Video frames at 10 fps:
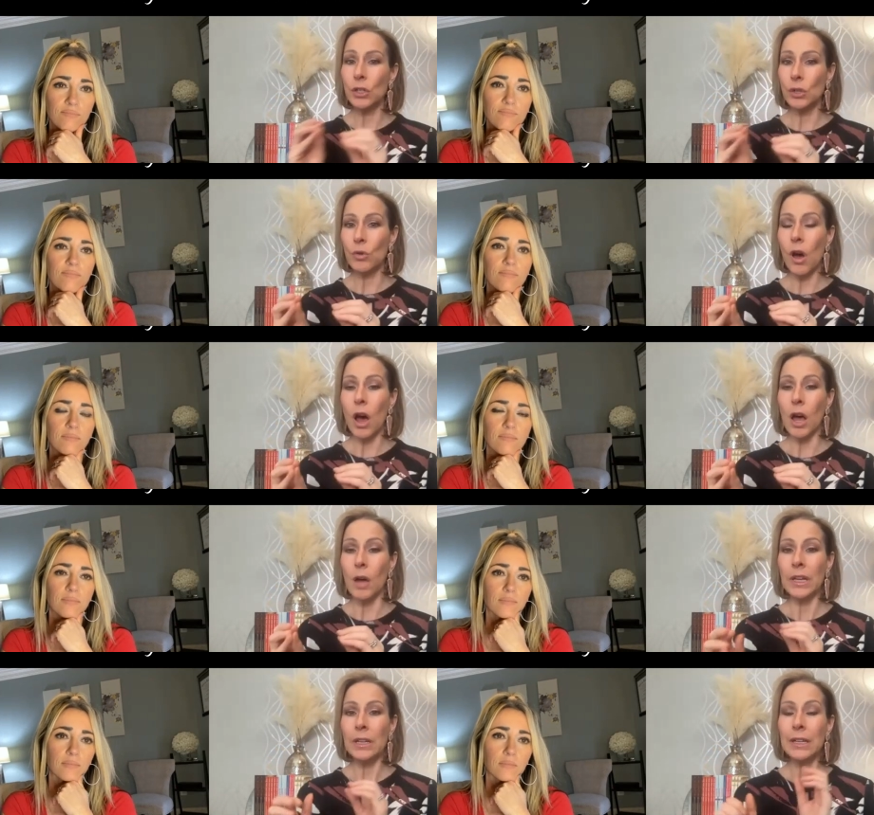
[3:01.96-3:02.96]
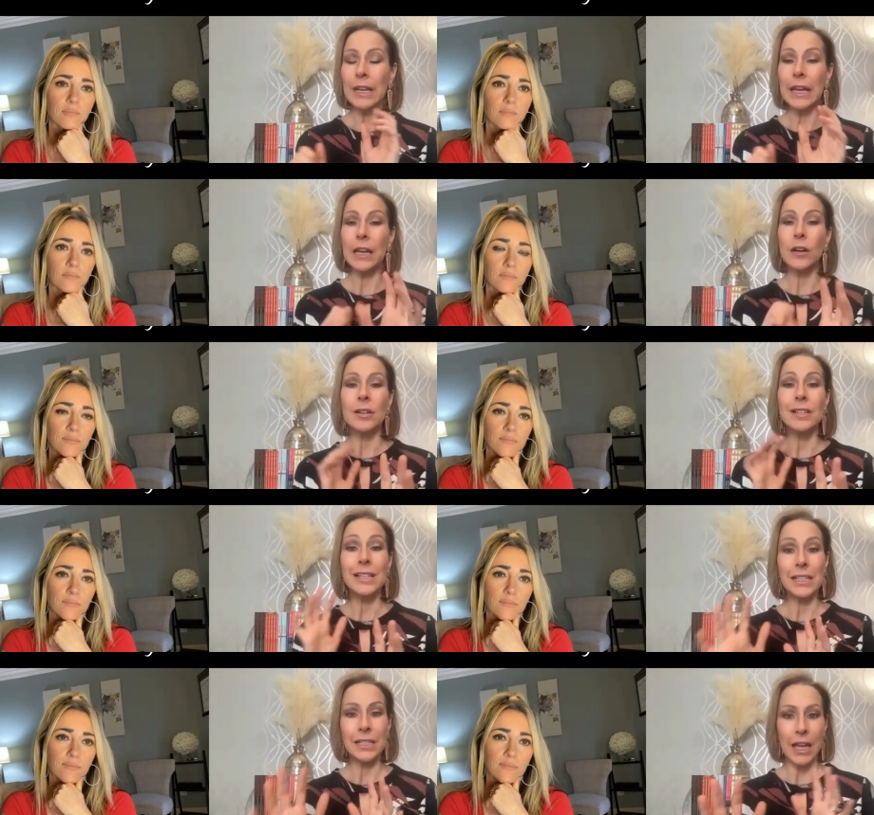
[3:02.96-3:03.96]
Speaker 1: too common in our
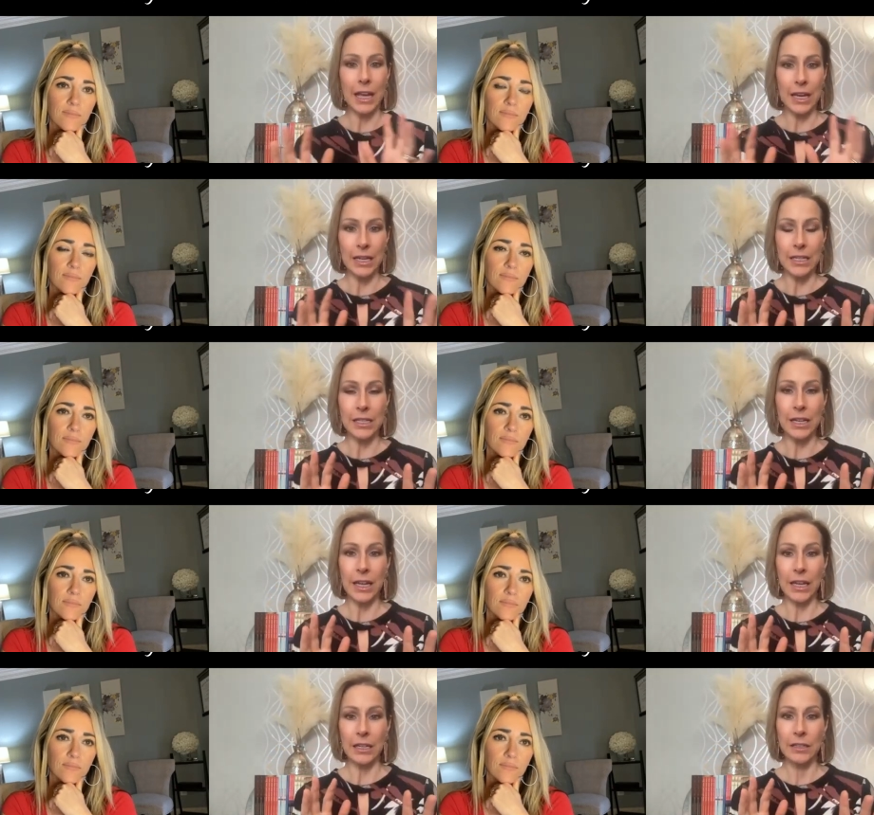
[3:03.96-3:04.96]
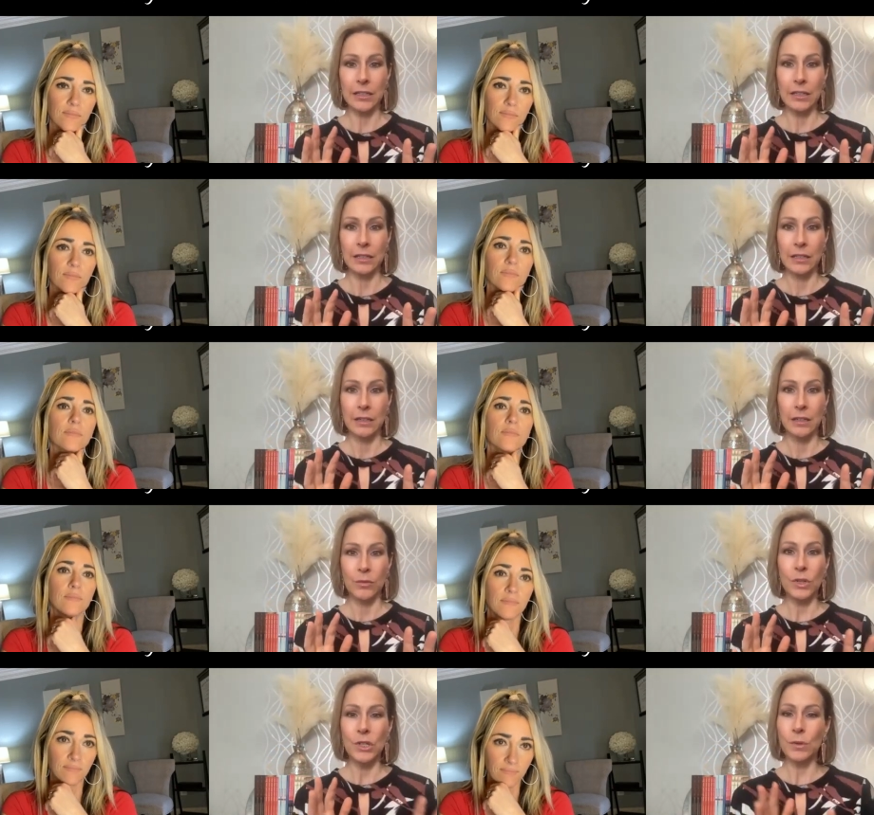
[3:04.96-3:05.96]
society today mm-hmm.
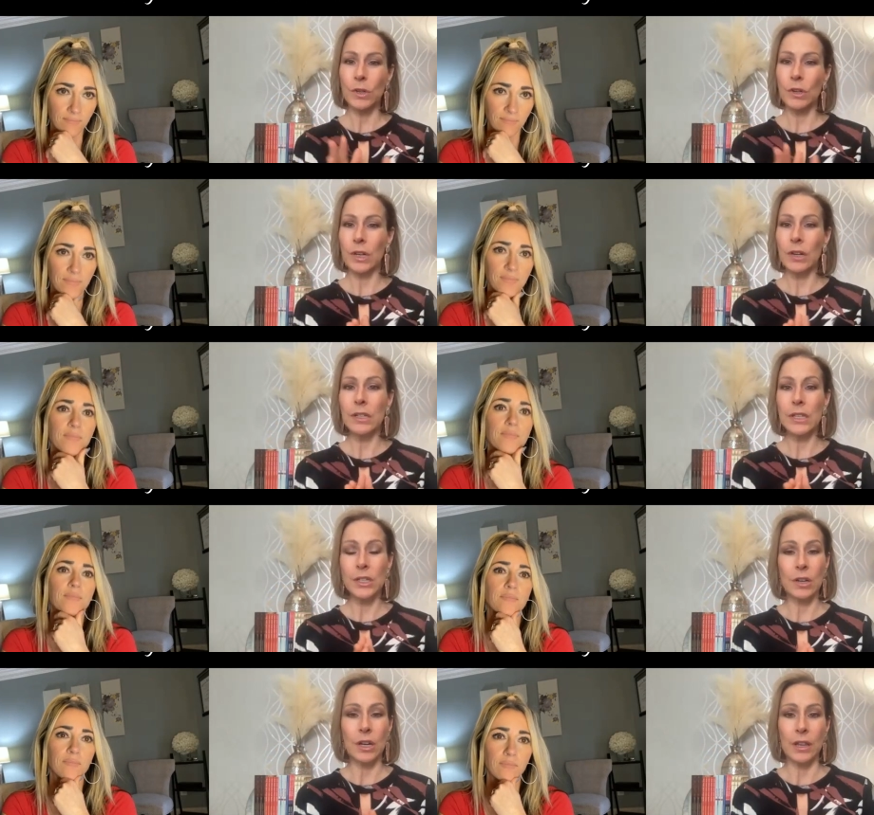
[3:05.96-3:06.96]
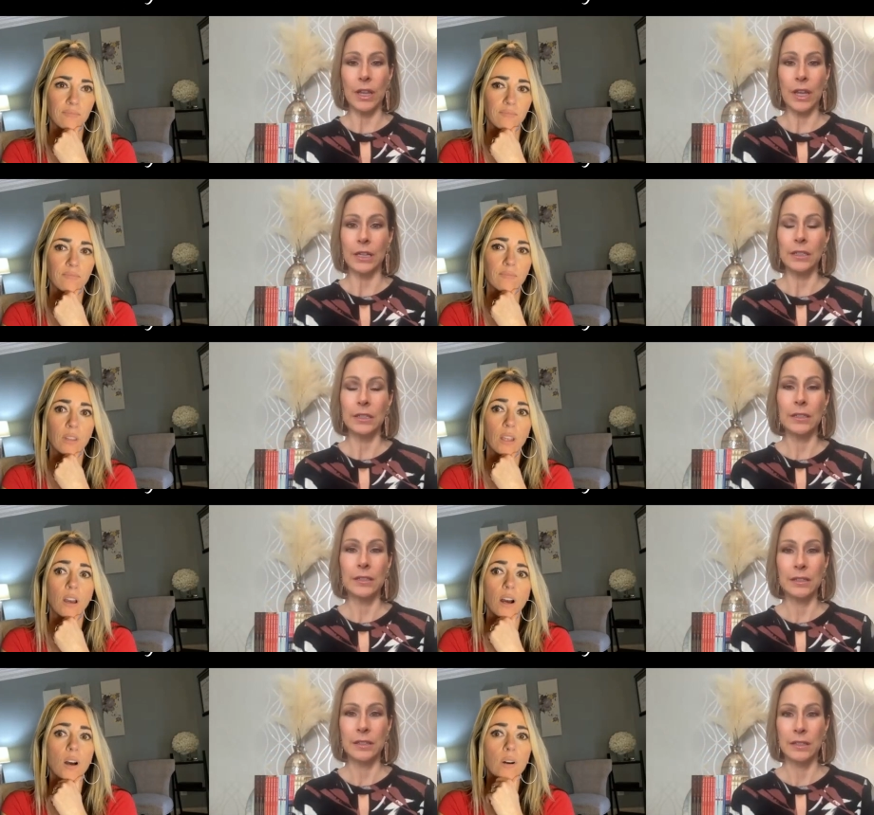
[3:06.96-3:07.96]
would you agree or disagree on that
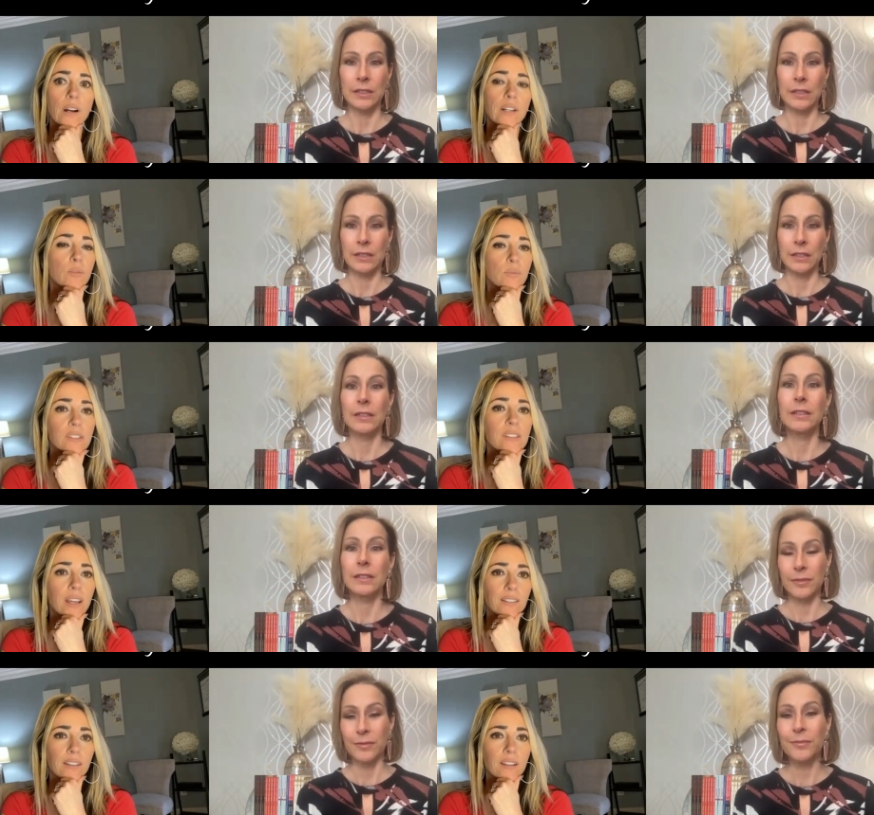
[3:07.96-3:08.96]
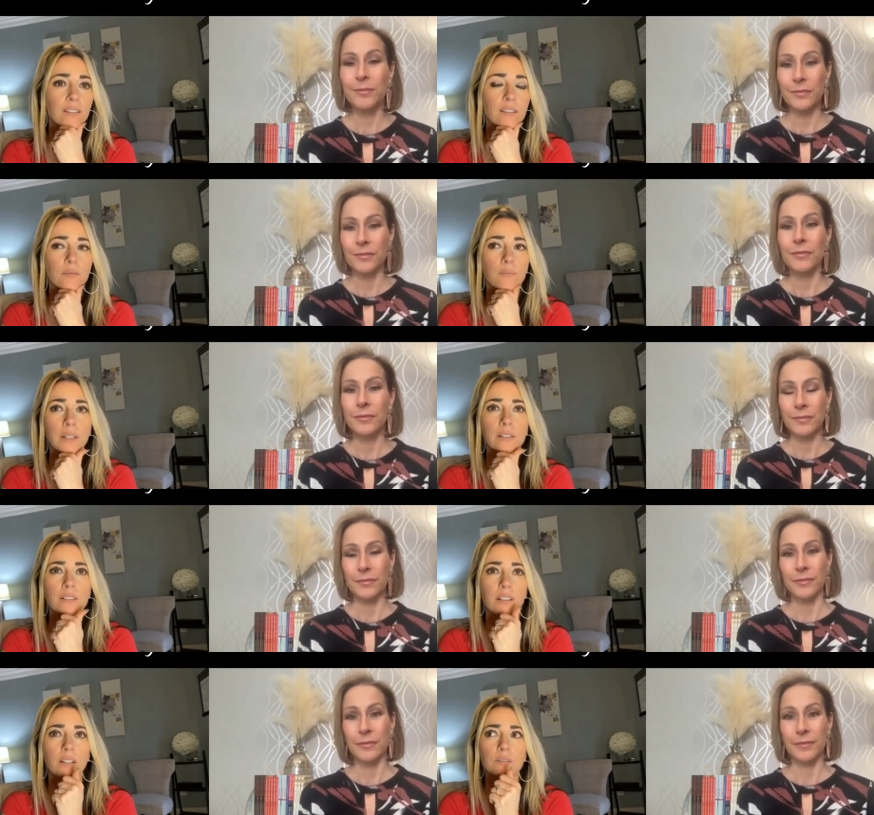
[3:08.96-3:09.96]
Speaker 2: oh 100% as a marriage
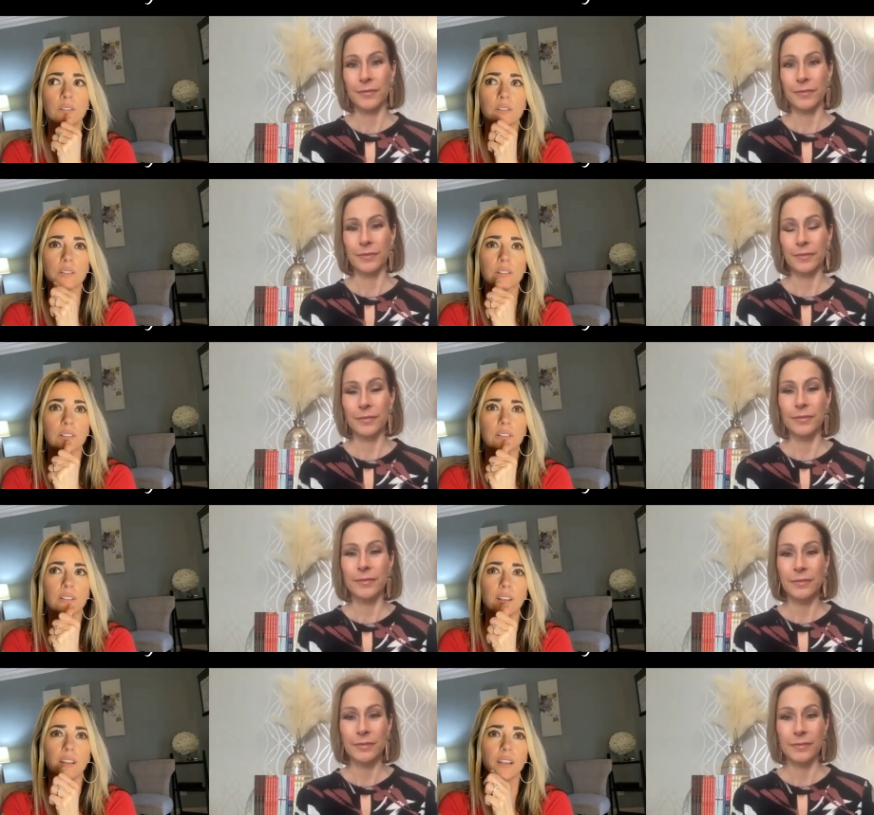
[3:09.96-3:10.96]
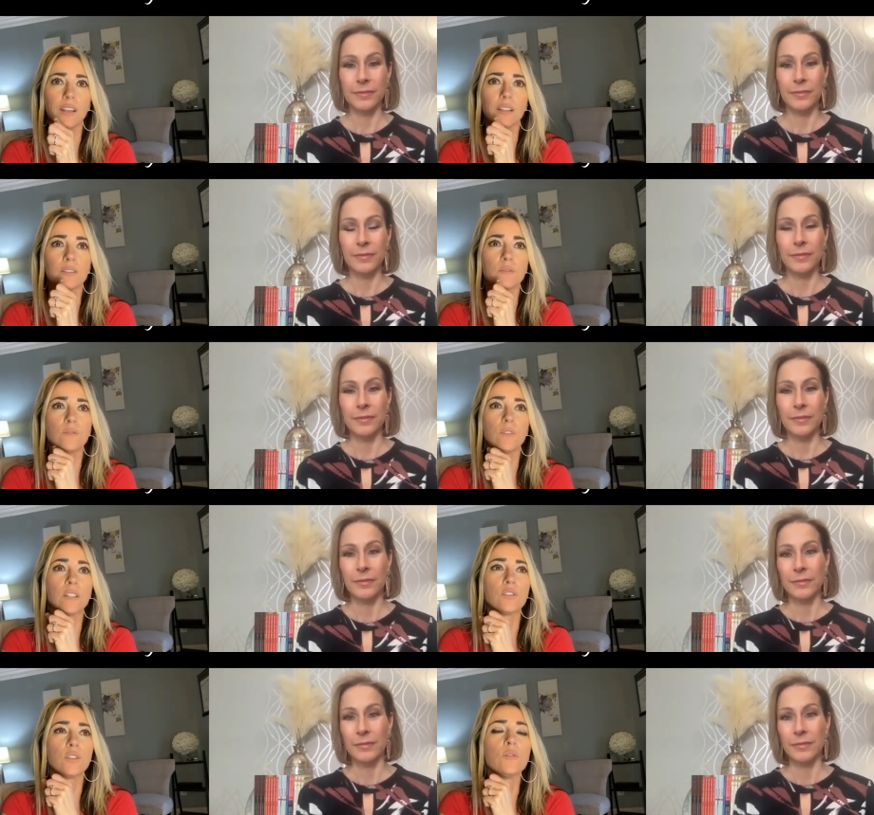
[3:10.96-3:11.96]
counselor it's
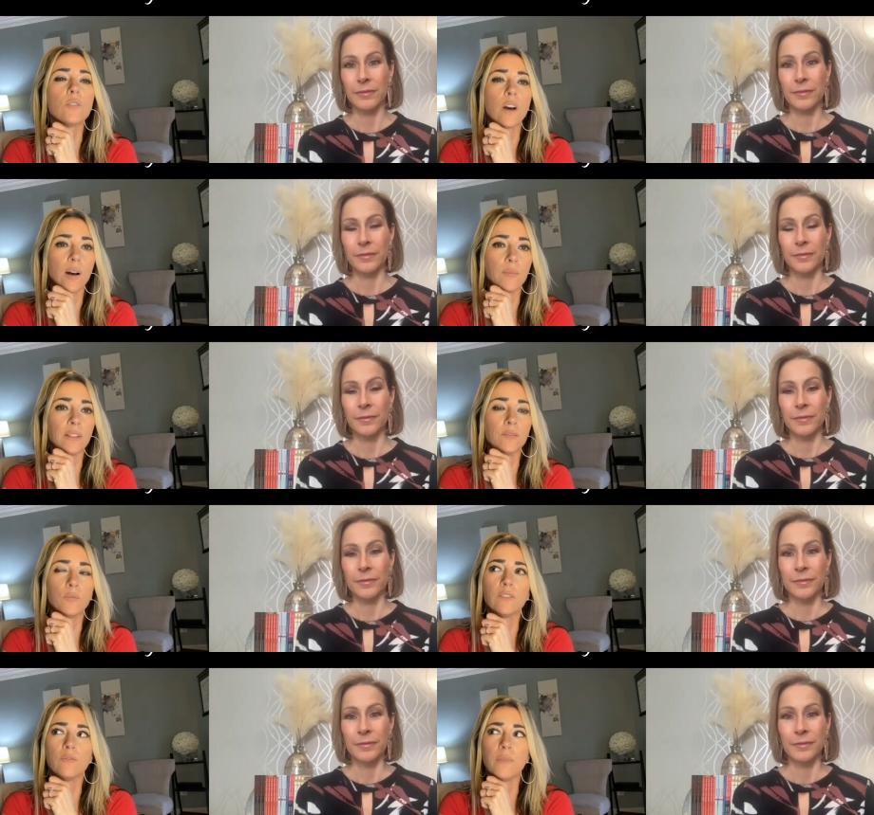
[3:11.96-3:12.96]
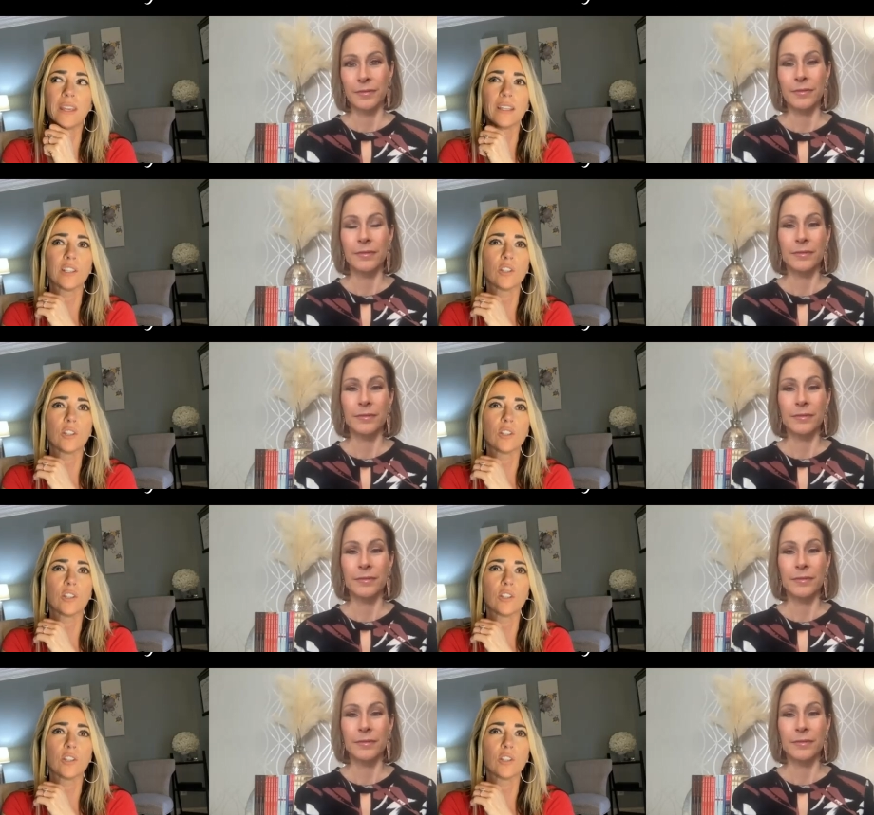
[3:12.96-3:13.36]
it's too common we've made it